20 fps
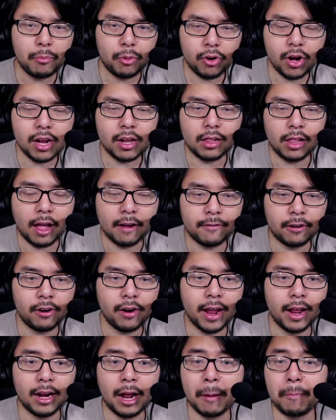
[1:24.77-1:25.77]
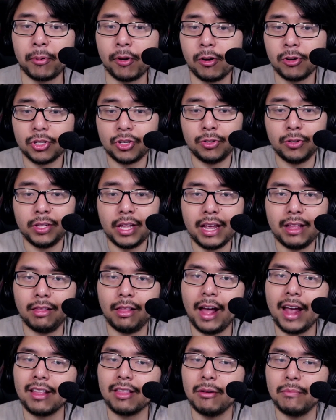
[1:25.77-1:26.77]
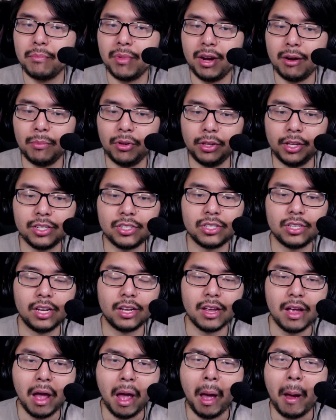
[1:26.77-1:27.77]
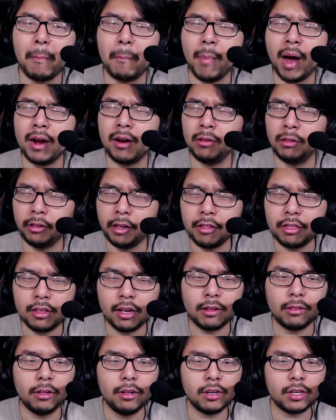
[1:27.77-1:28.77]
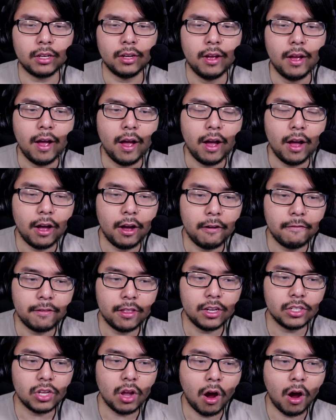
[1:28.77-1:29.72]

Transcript: pretty clever, and I personally like the minimalistic, monolithic look of this